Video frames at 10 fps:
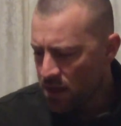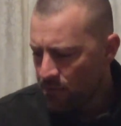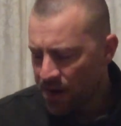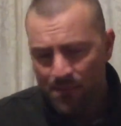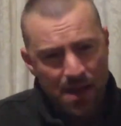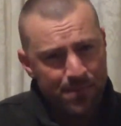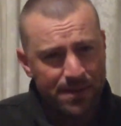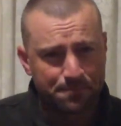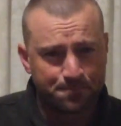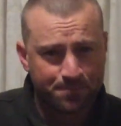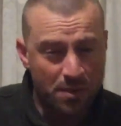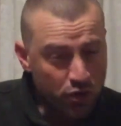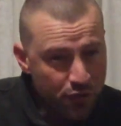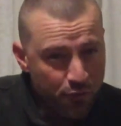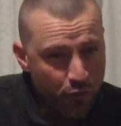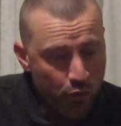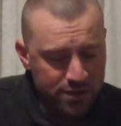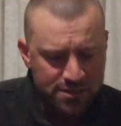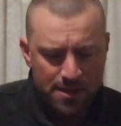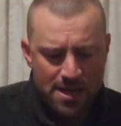But I'm happy. I'm looking
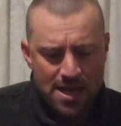forward.